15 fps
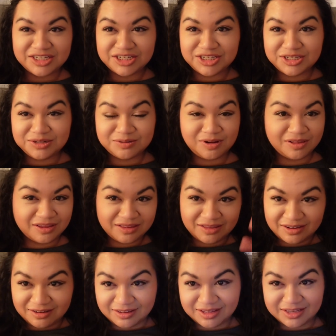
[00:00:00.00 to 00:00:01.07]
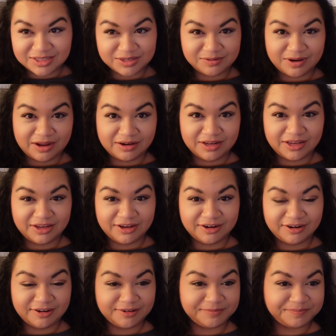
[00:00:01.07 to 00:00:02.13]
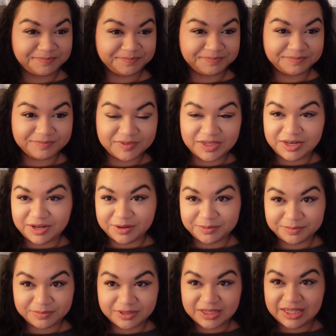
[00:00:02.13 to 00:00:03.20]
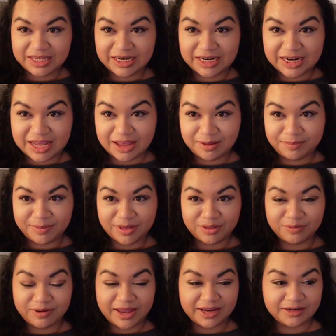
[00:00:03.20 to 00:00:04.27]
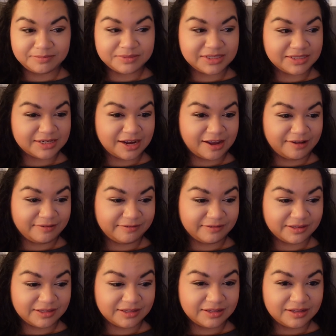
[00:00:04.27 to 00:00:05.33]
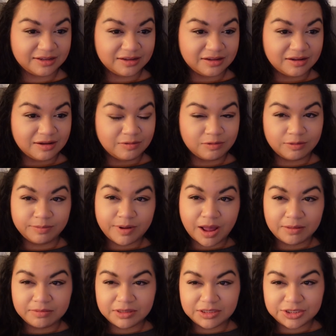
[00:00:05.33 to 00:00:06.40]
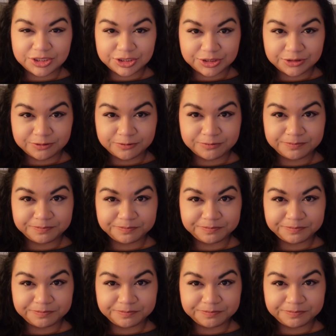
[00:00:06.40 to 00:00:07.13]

to do all the little things around here. You know, cleaning up, all the random stuff. We'll probably do